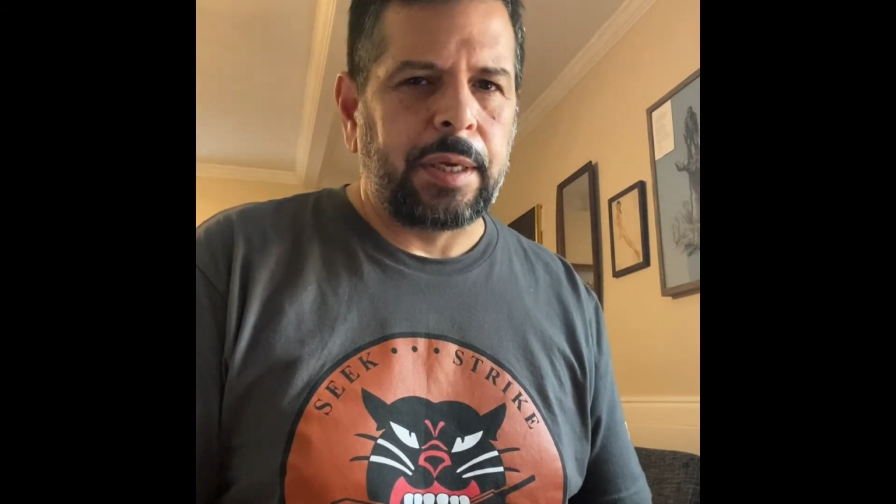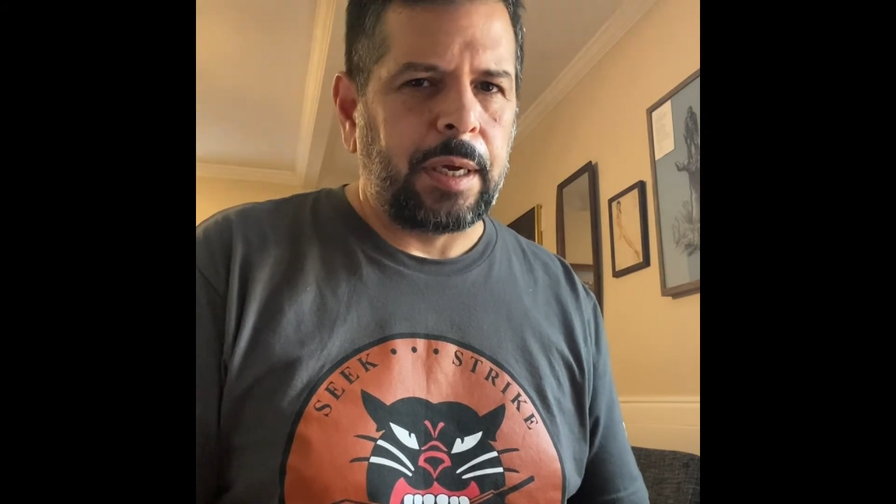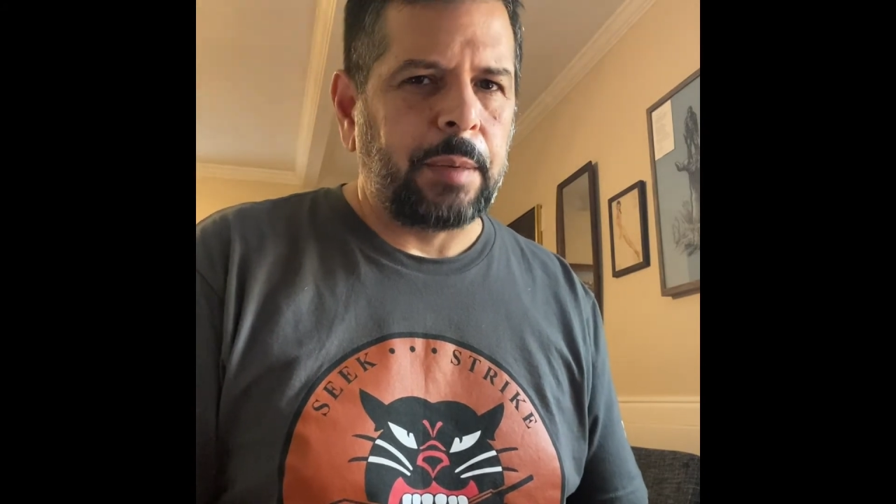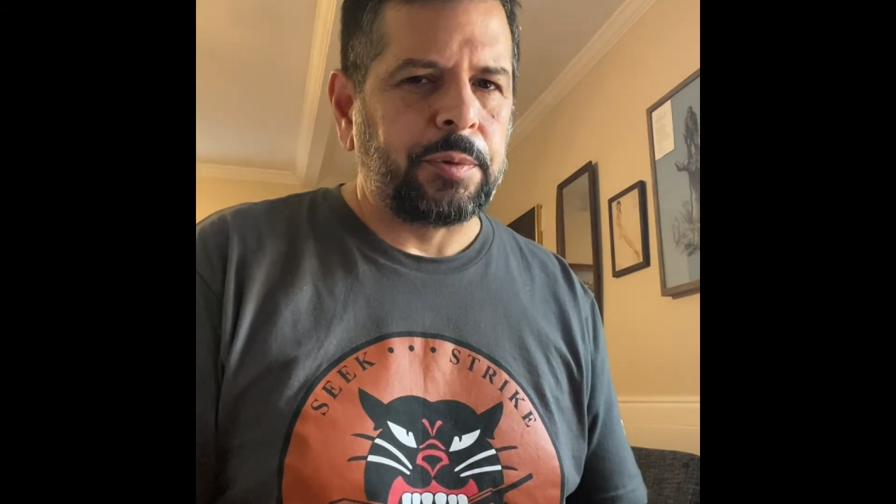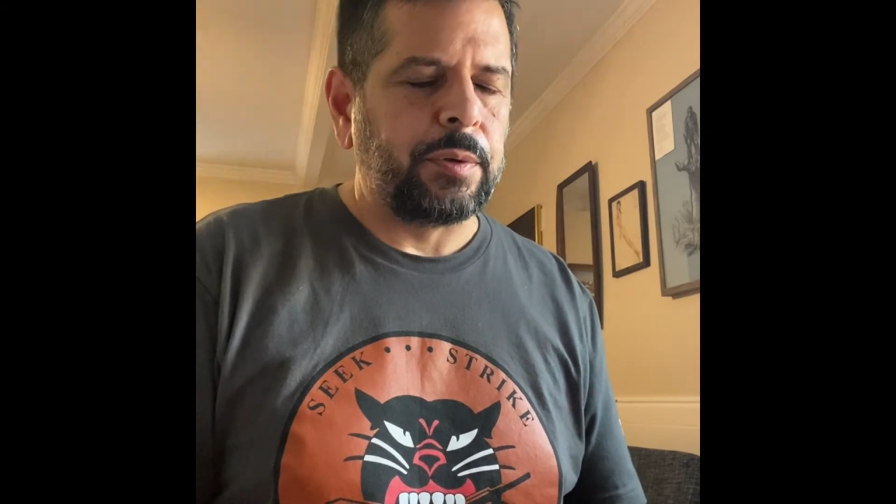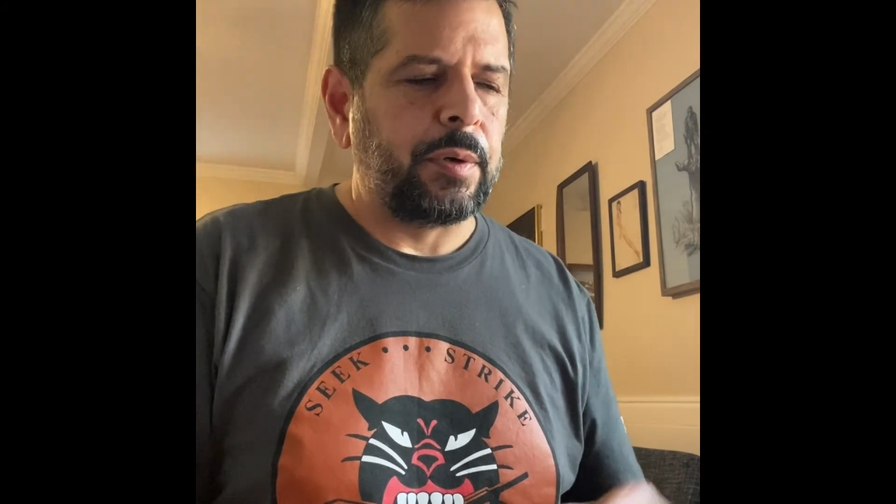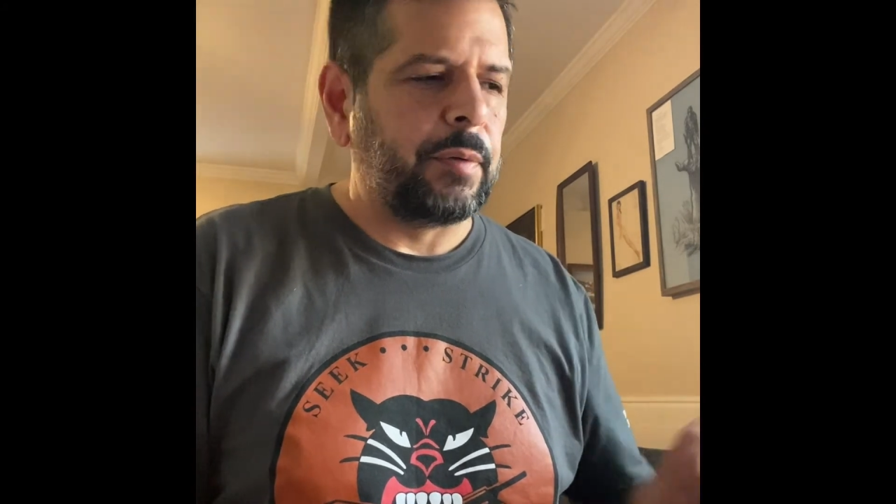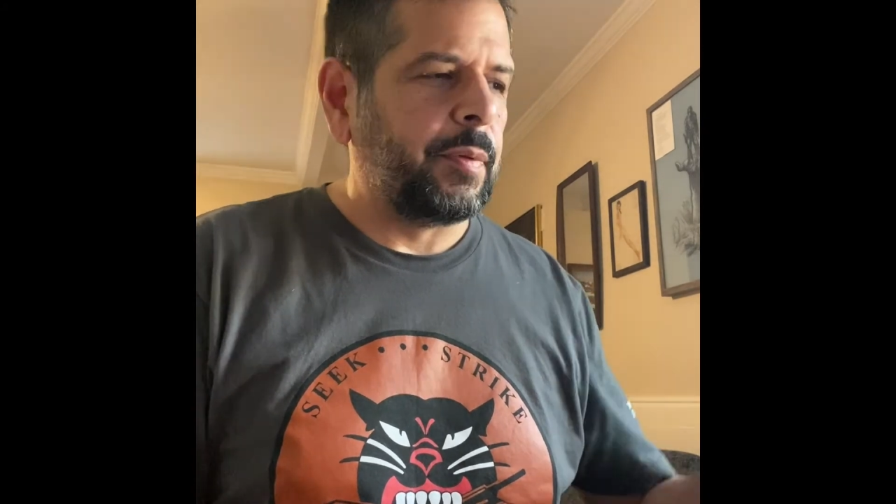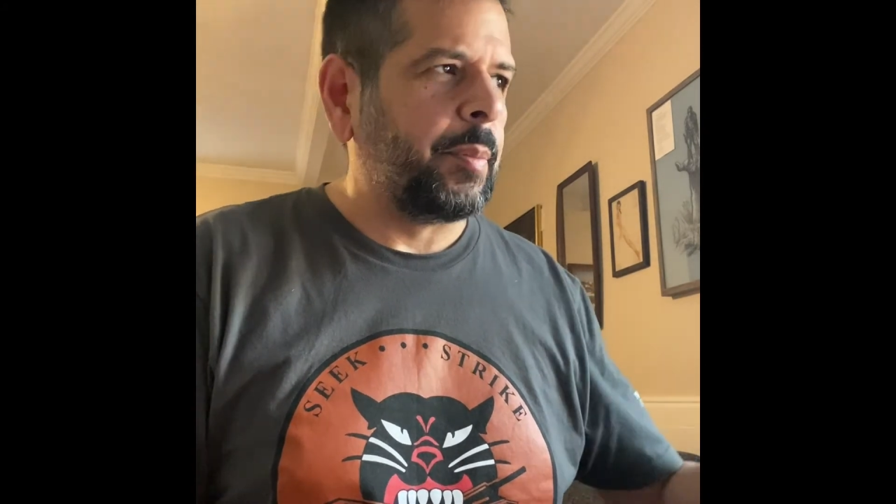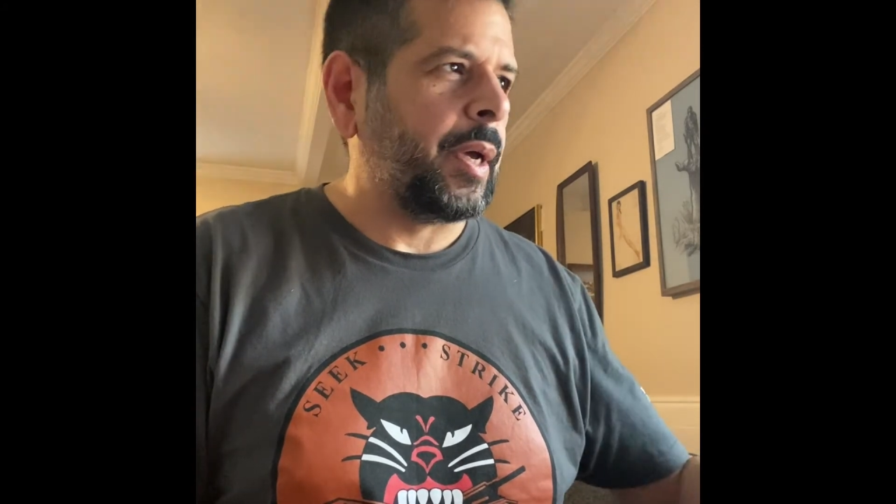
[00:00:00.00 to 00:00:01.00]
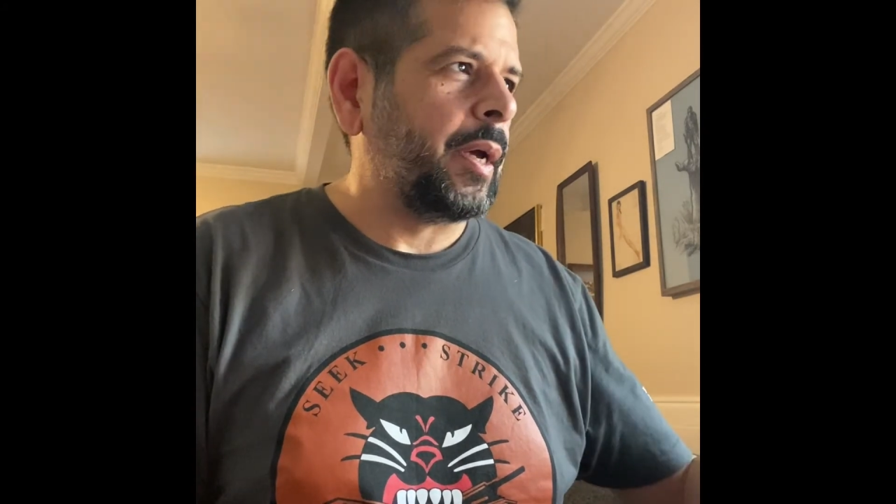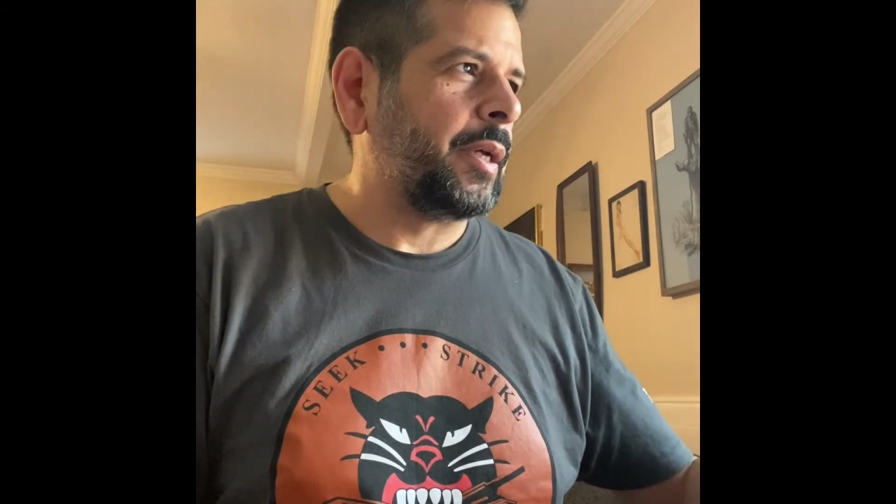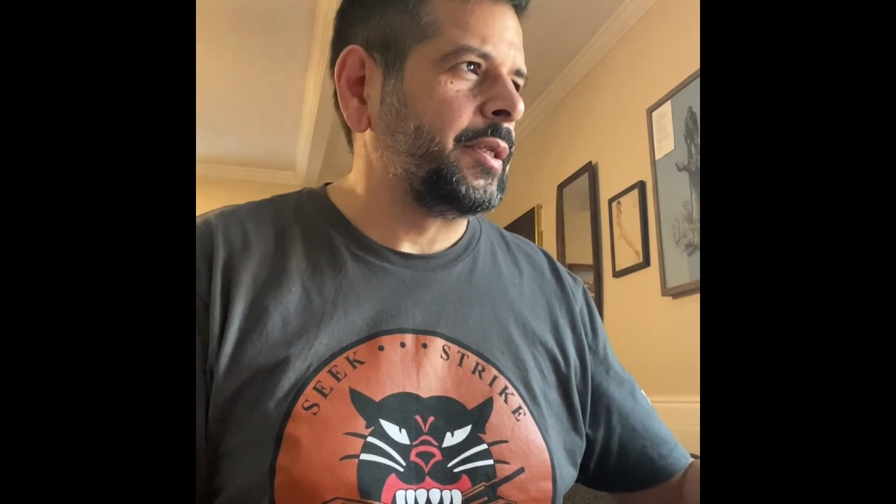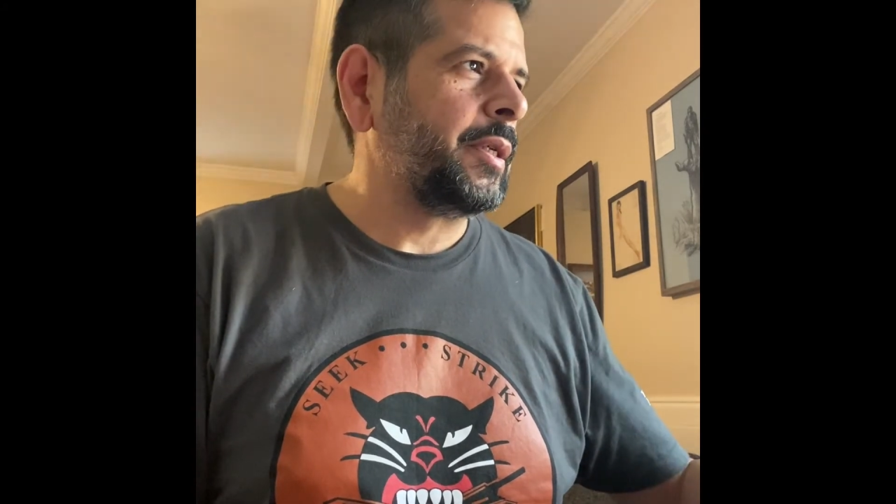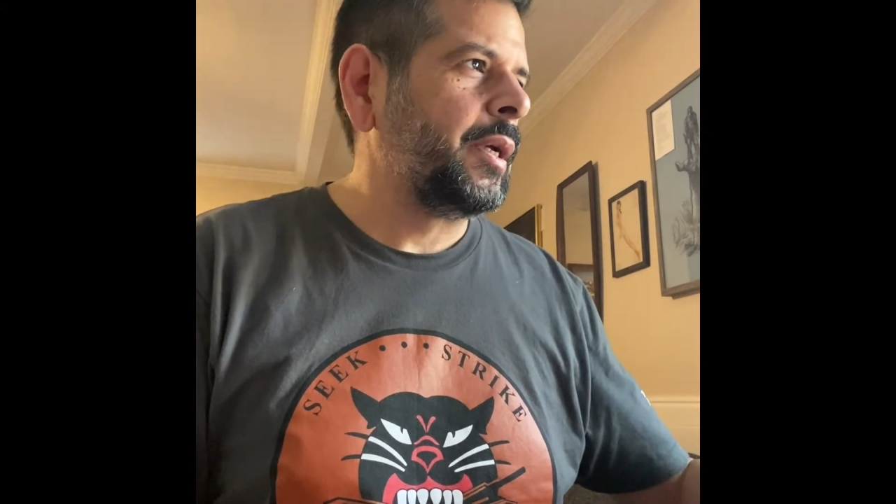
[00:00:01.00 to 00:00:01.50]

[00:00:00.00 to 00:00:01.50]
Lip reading: capture of the past.